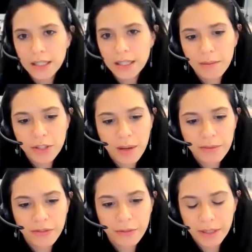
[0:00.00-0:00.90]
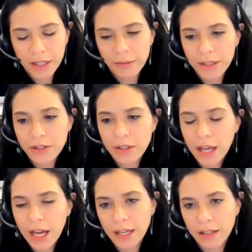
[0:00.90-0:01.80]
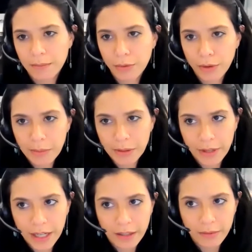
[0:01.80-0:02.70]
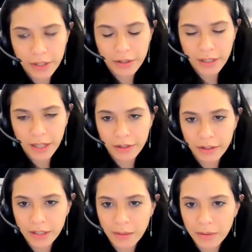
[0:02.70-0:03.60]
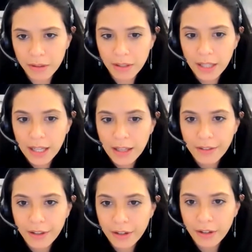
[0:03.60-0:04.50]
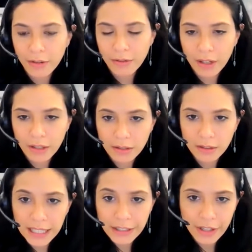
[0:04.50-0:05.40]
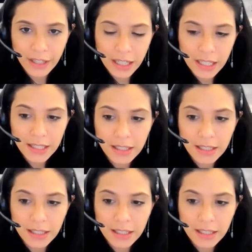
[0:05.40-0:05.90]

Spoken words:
talk about jobs for a minute. You mentioned the high unemployment rate, which is actually double the overall nation, and it's